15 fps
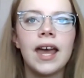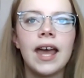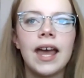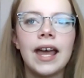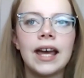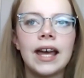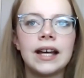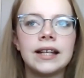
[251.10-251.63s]

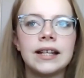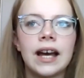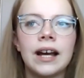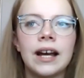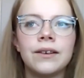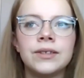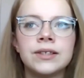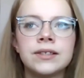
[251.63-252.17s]
And
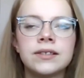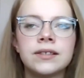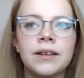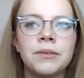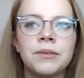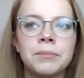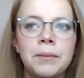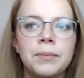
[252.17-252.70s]
I was,
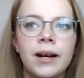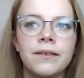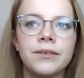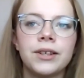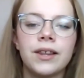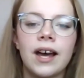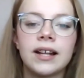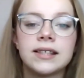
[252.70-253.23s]
I remember
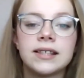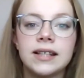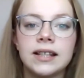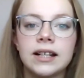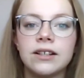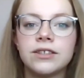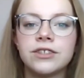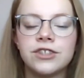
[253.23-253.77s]
after that scene,
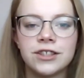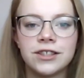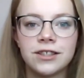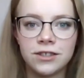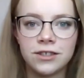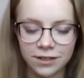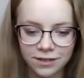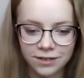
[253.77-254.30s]
I was
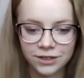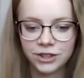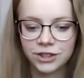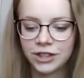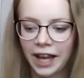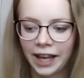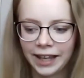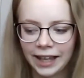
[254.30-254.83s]
just
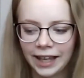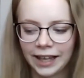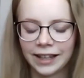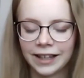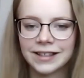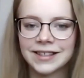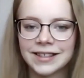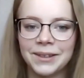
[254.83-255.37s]
shaking
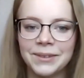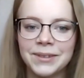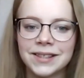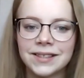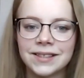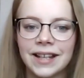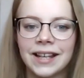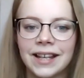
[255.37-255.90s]
because I
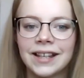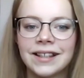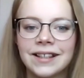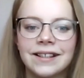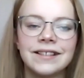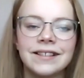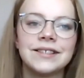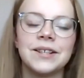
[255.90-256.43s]
was like
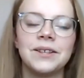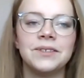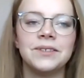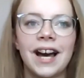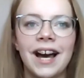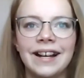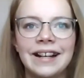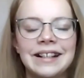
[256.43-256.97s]
so
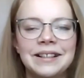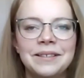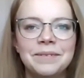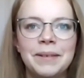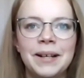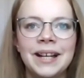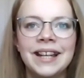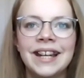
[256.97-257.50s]
tired.
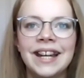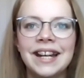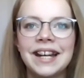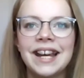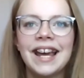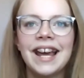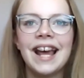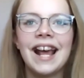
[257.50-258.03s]
But
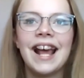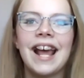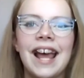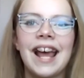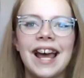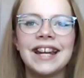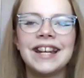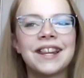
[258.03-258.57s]

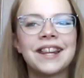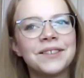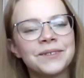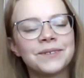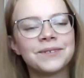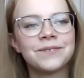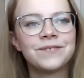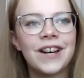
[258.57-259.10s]

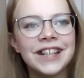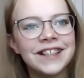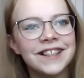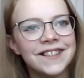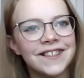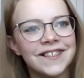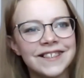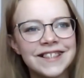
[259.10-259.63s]
another
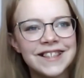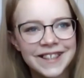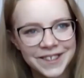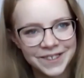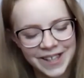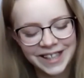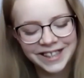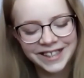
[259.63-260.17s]
funnier
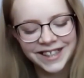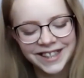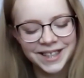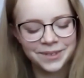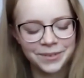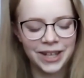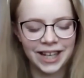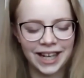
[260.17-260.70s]
situation
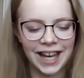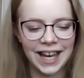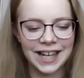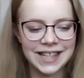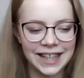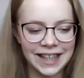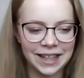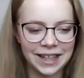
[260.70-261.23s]
is when I had
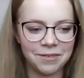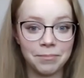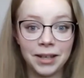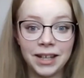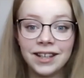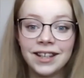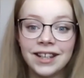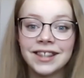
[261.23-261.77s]
to eat
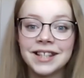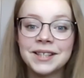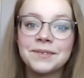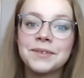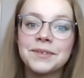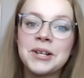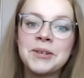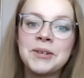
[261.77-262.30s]
meat in this
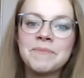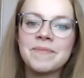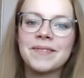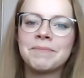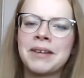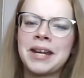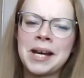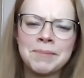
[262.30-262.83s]
film,
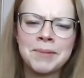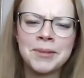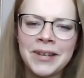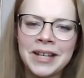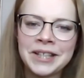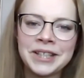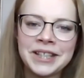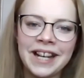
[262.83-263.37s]
but I'm a
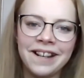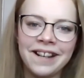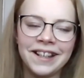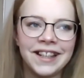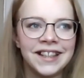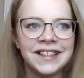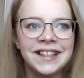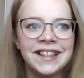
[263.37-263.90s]

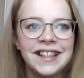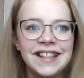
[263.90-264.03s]
vegetarian.